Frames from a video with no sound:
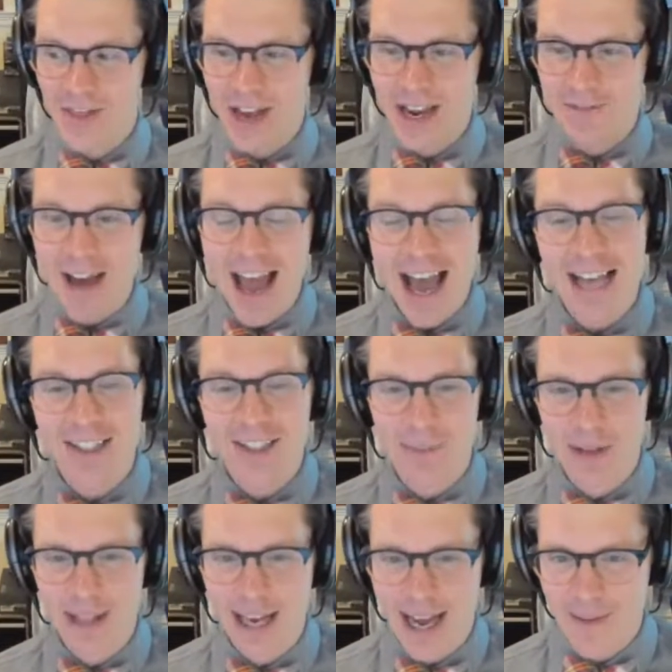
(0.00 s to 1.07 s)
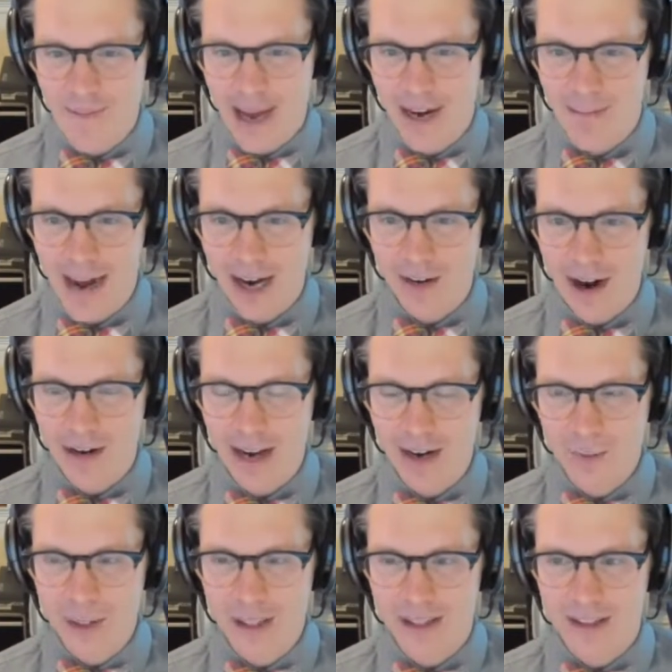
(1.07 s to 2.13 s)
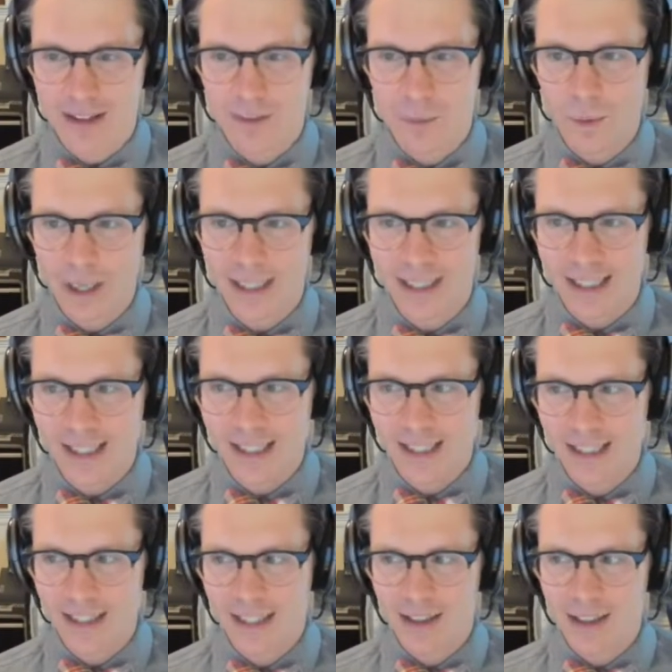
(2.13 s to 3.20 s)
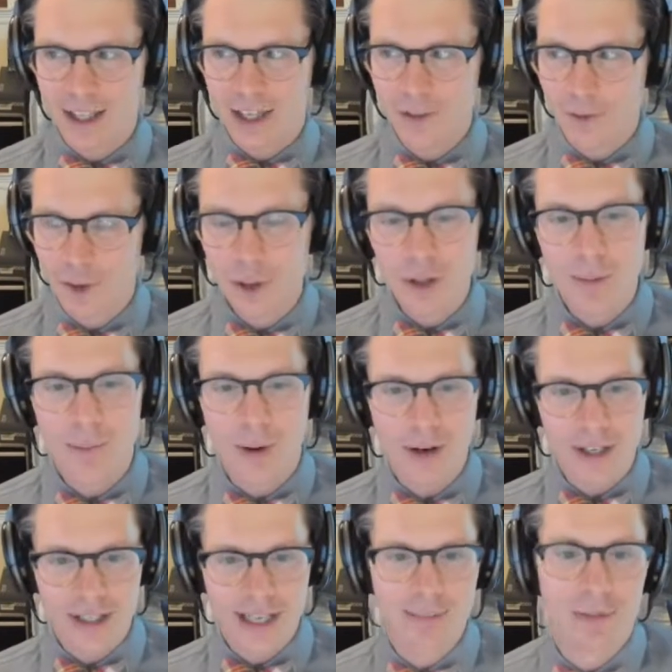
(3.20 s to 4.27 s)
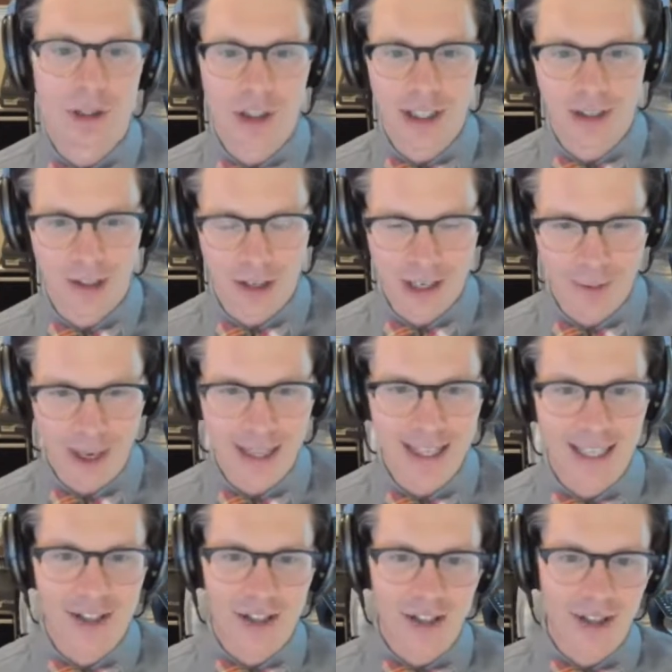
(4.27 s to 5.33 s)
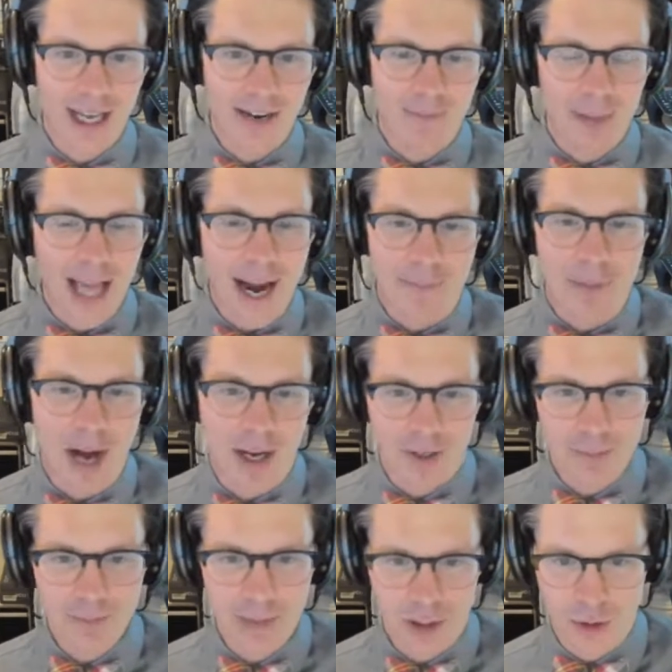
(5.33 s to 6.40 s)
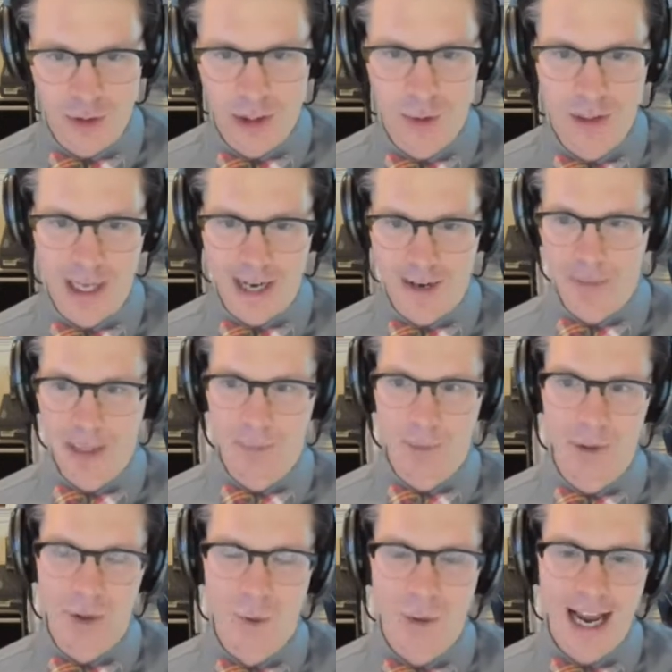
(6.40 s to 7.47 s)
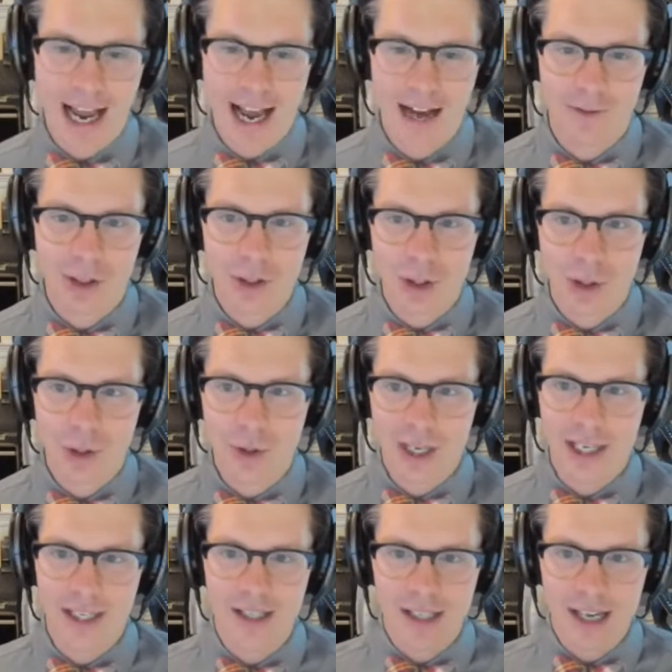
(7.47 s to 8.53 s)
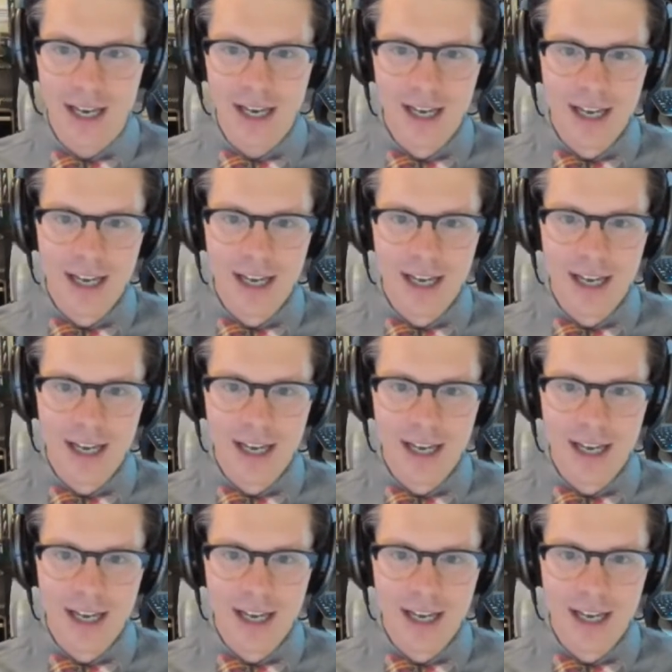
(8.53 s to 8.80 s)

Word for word: they've had some of that embedded background. And what what's the confusing part is that machine learning, right? That's still a black box mystery to a lot of people. So what I have to do is